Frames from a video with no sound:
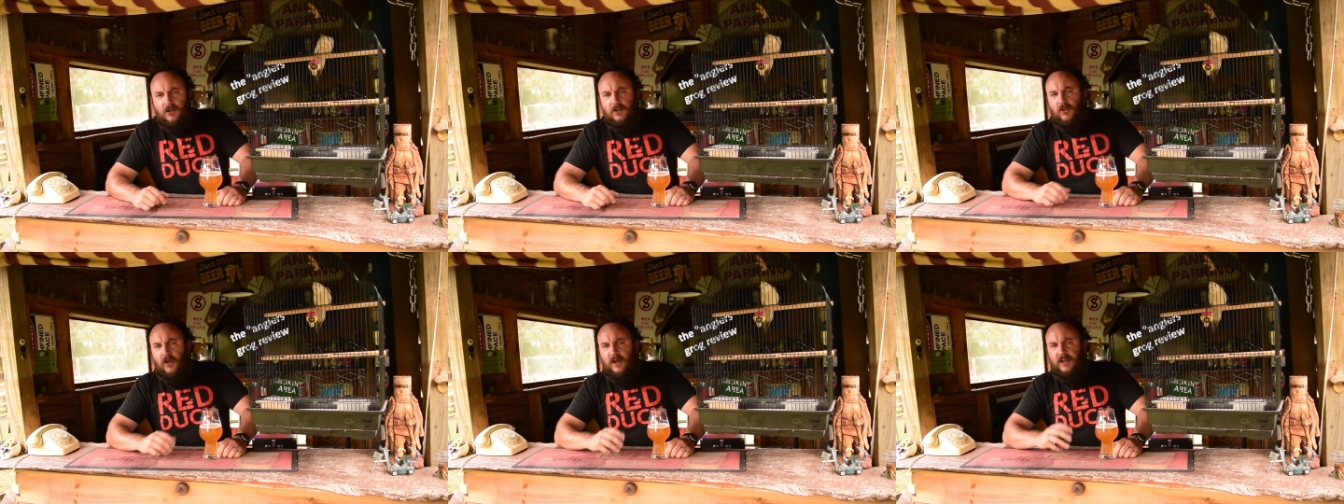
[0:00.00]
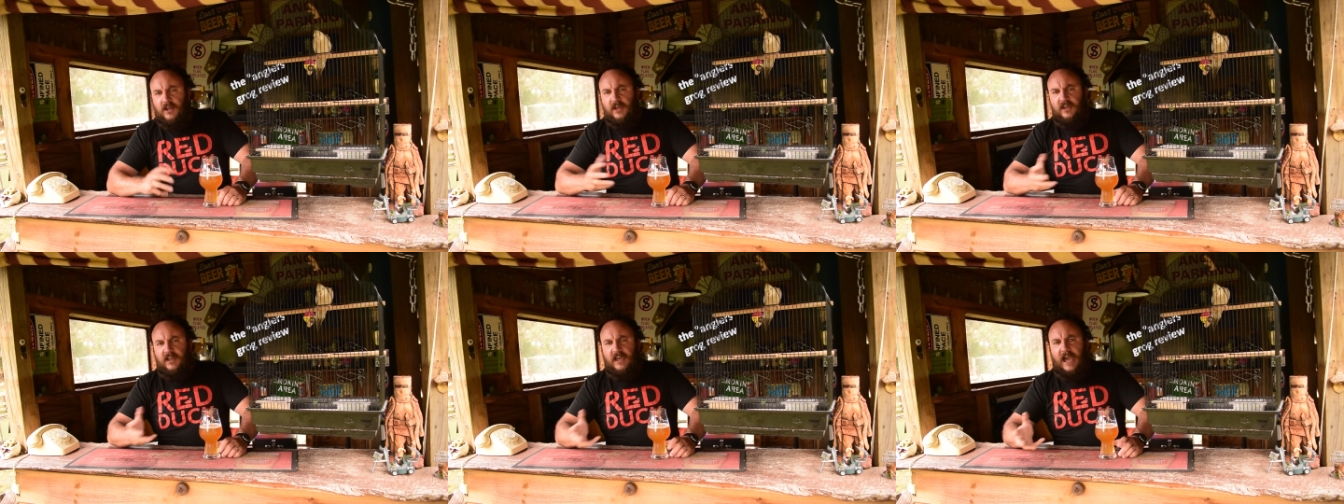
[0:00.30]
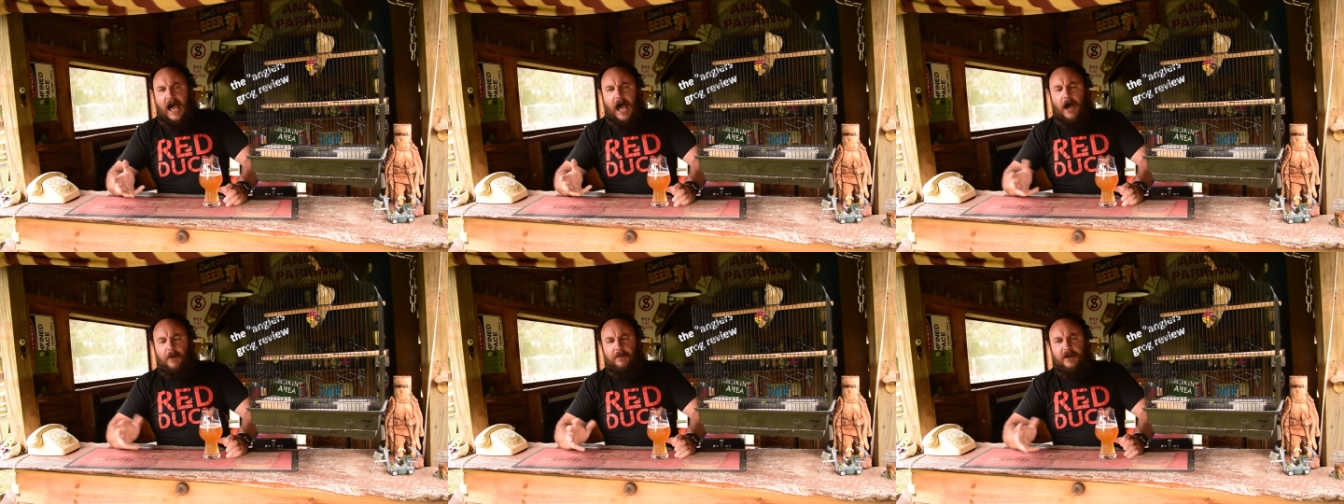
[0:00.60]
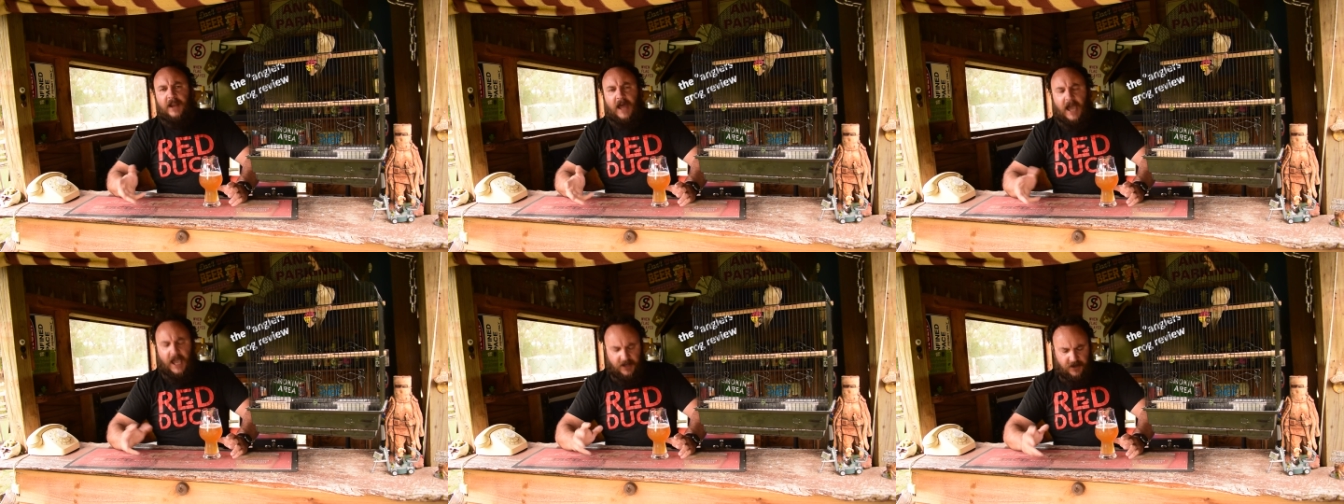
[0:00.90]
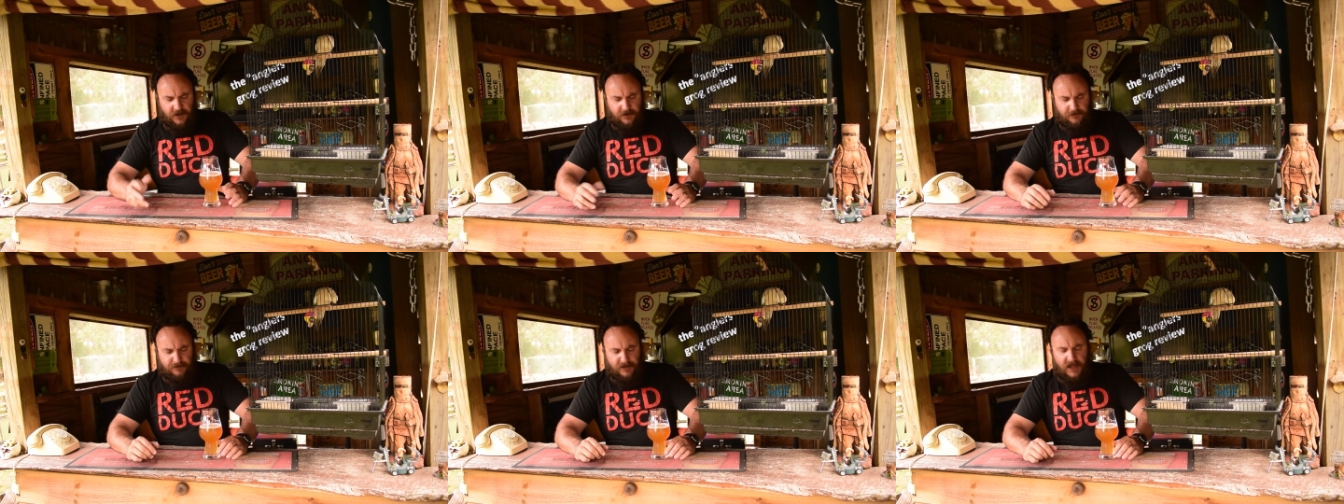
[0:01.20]
like a
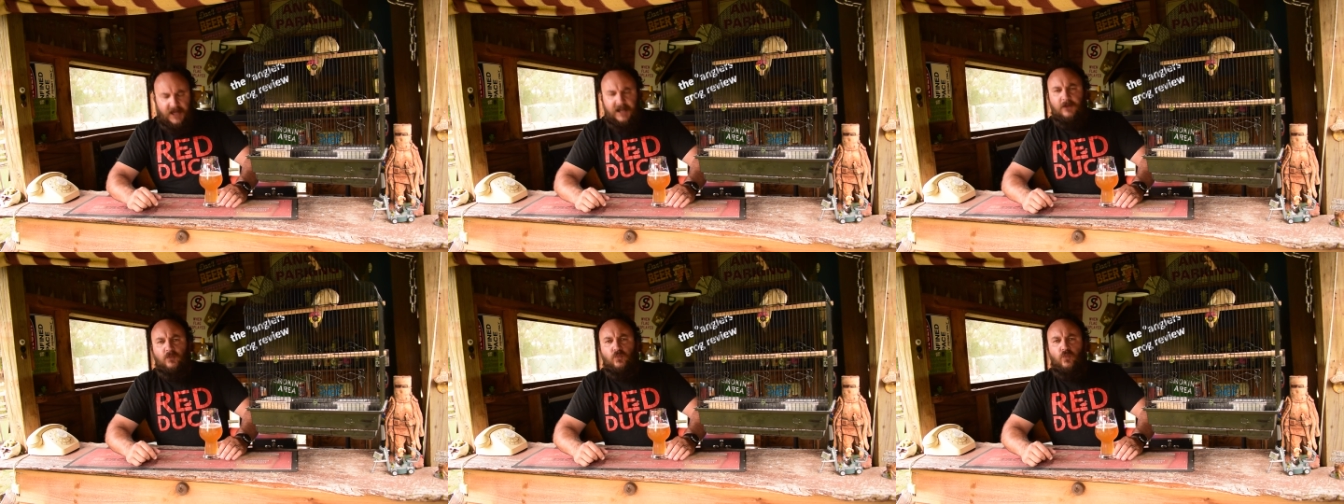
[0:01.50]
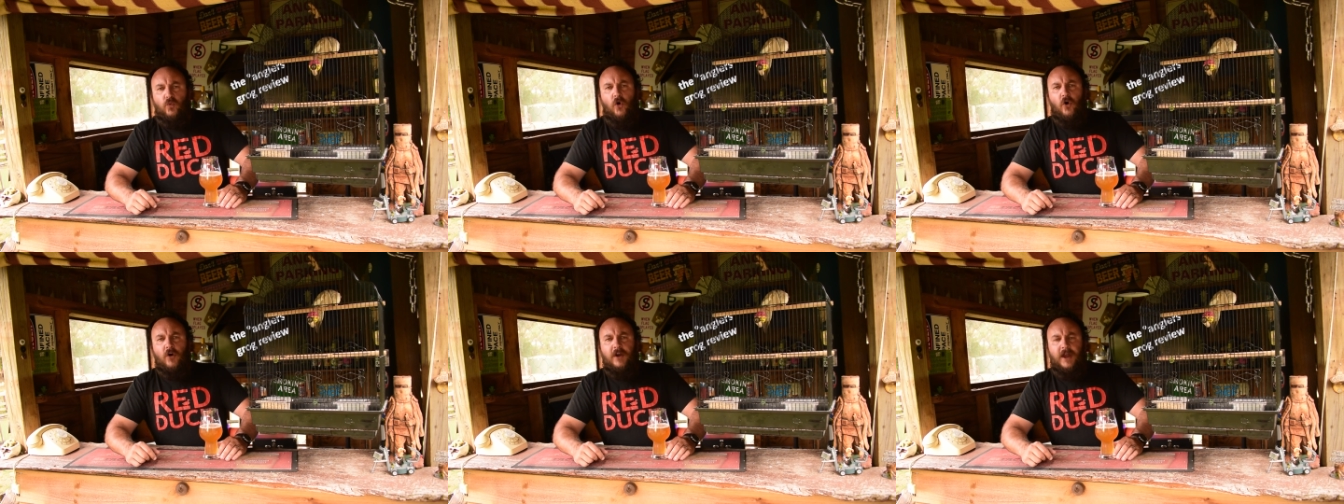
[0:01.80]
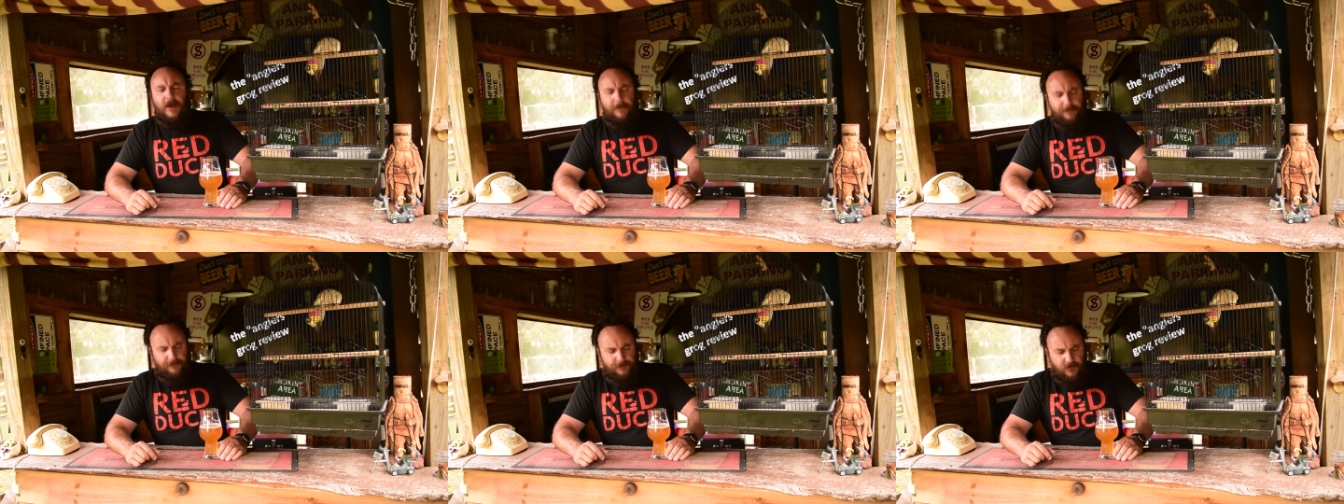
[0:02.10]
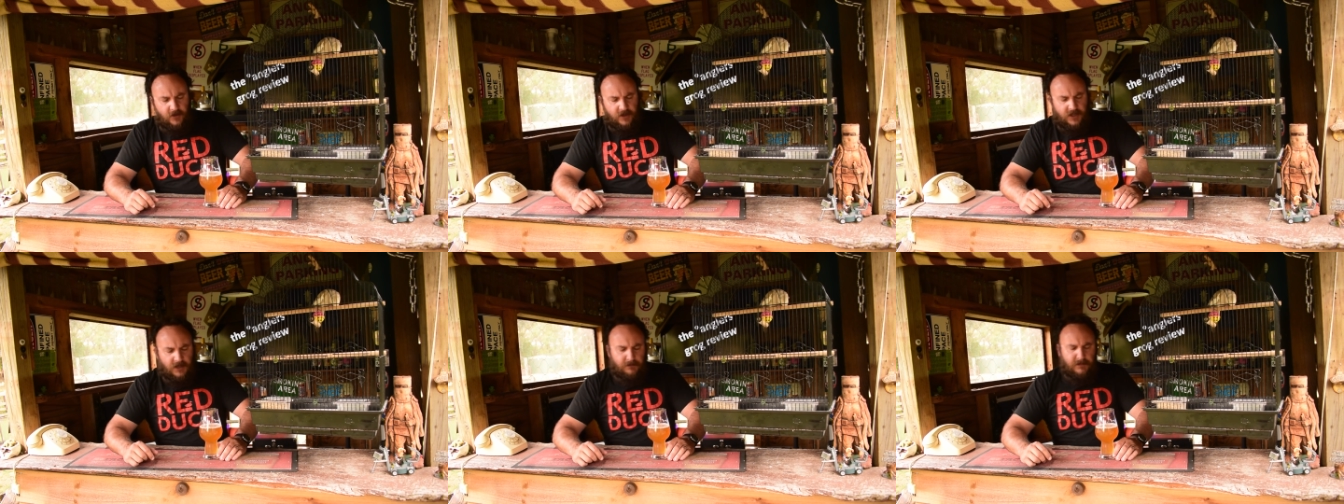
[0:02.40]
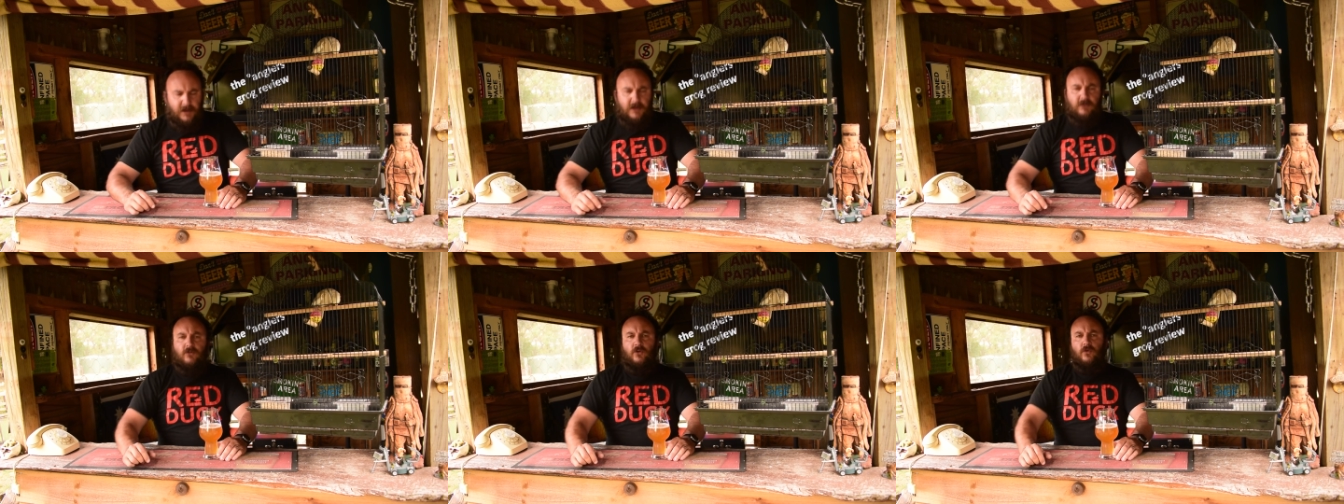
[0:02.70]
carbonated bloody water, like a
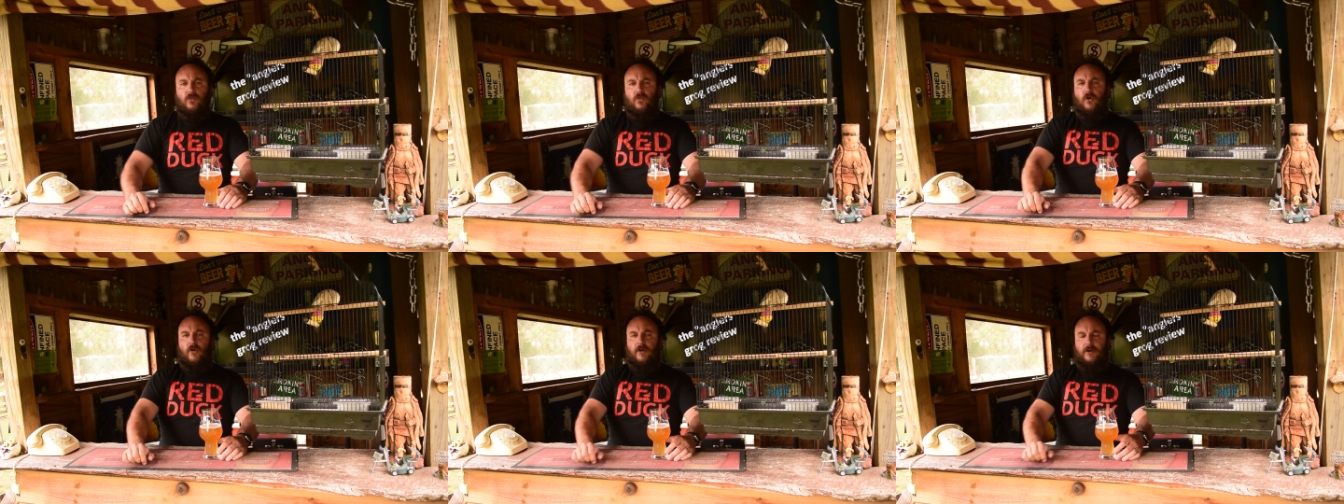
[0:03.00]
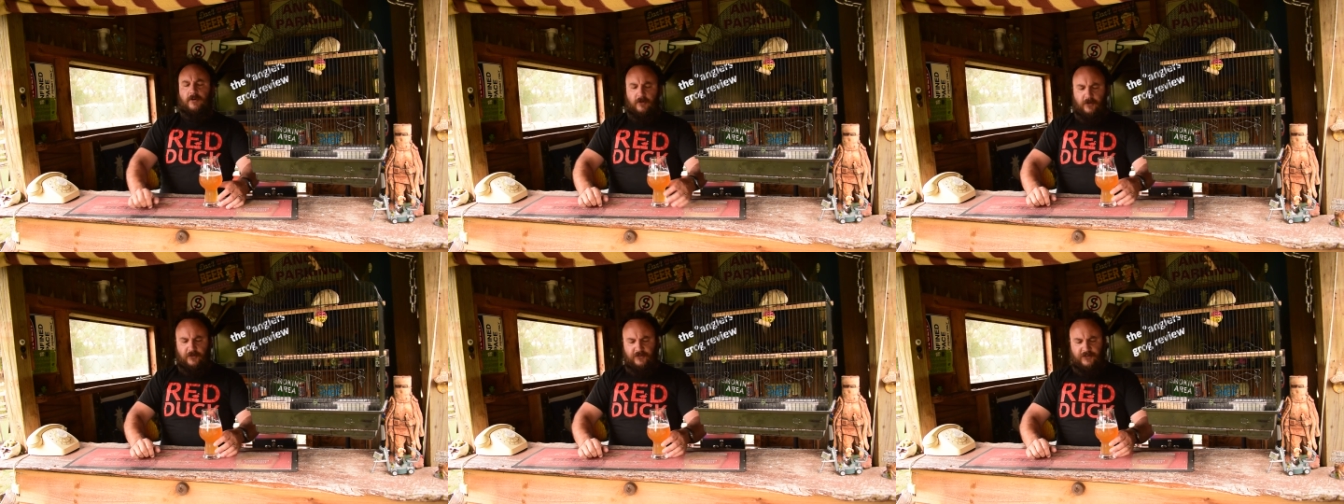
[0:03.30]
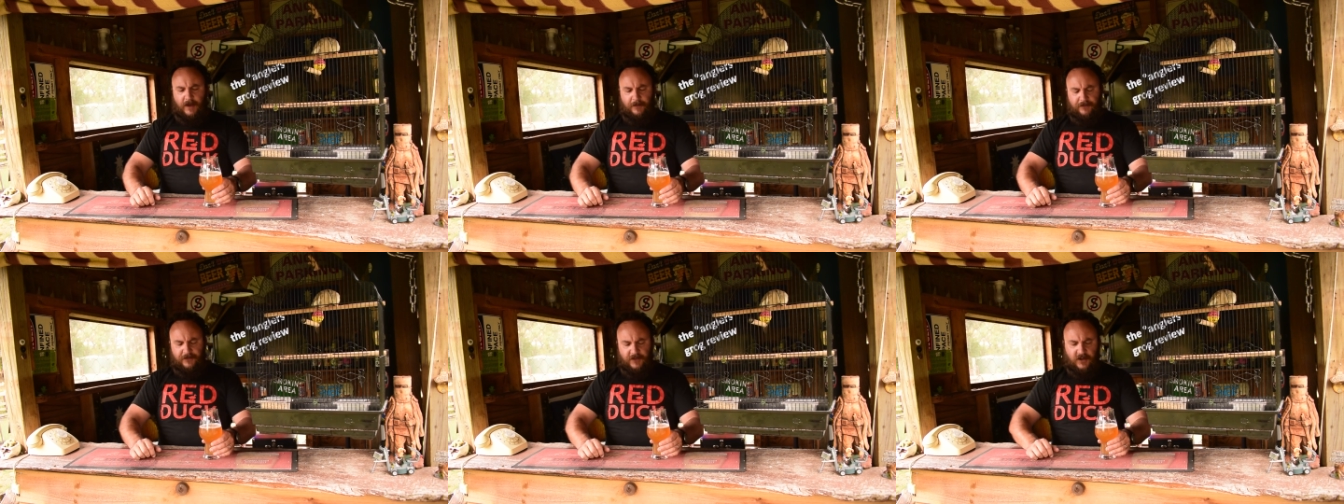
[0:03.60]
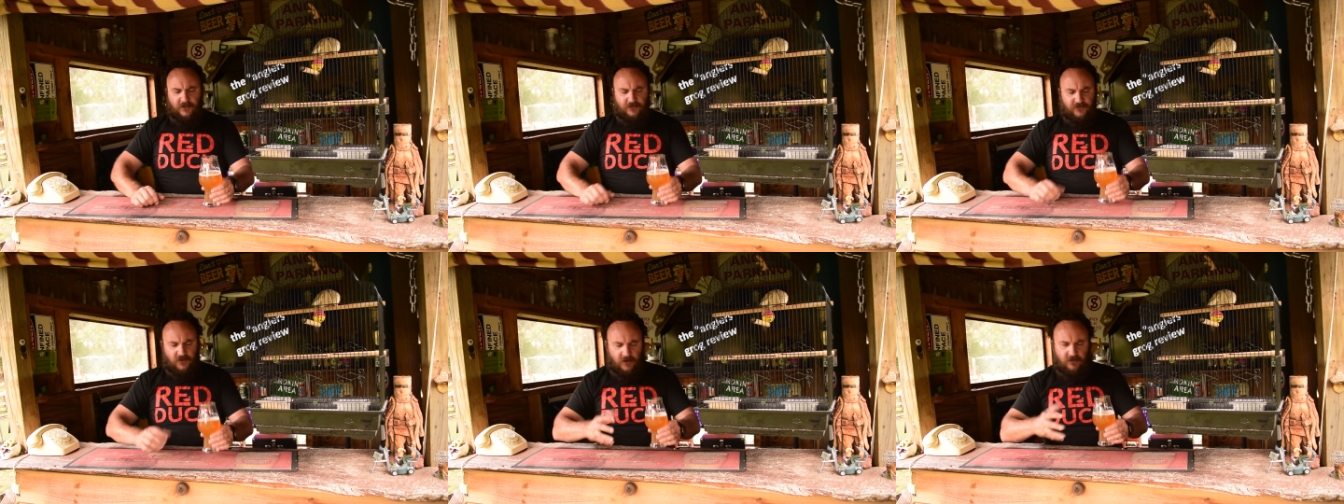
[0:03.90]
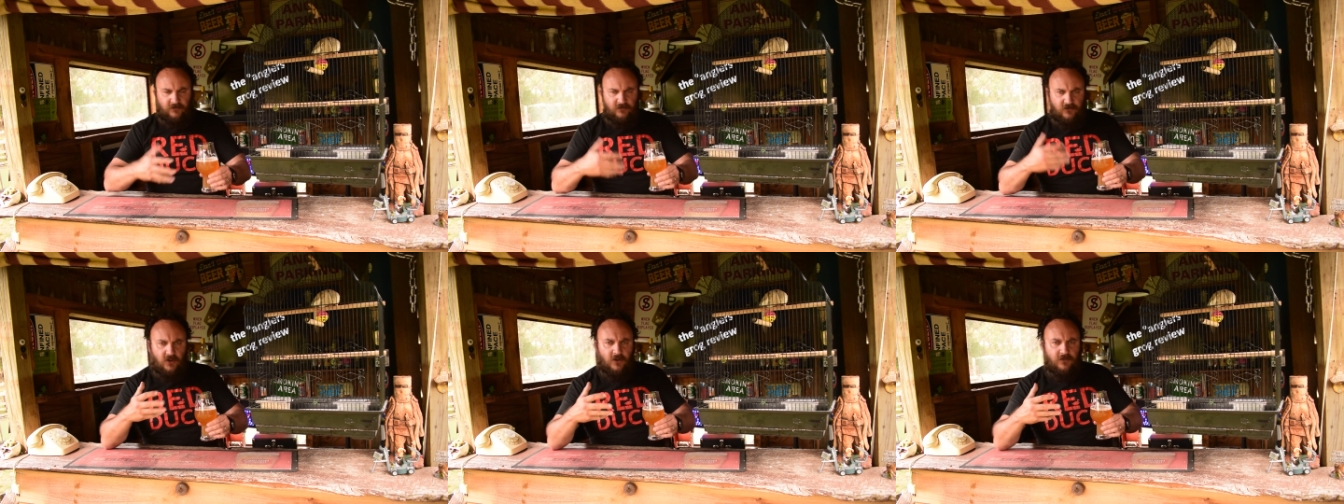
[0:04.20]
mineral water or something. It's
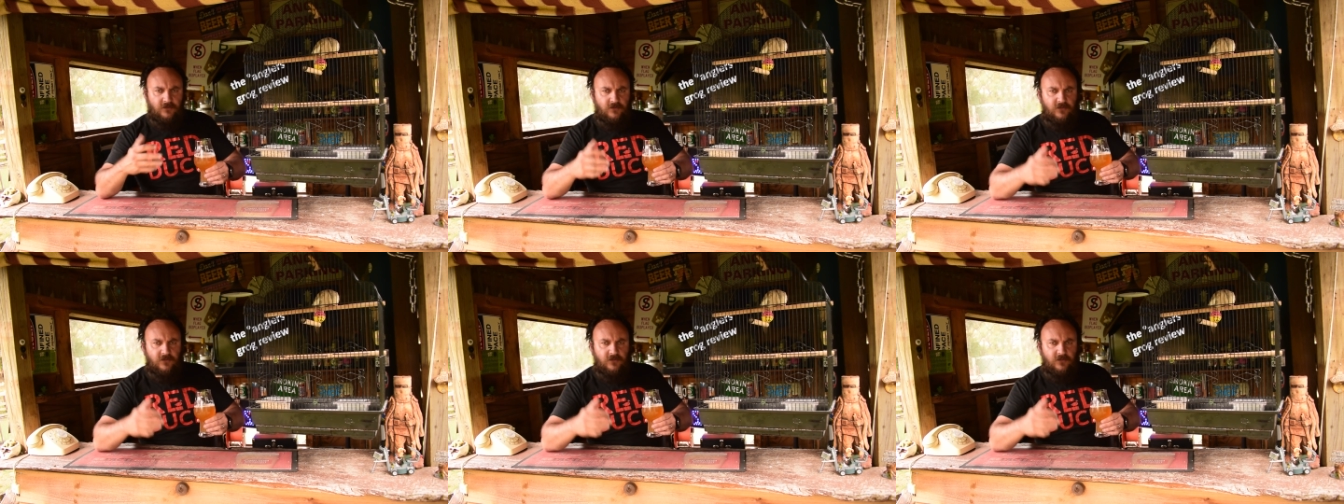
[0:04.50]
got got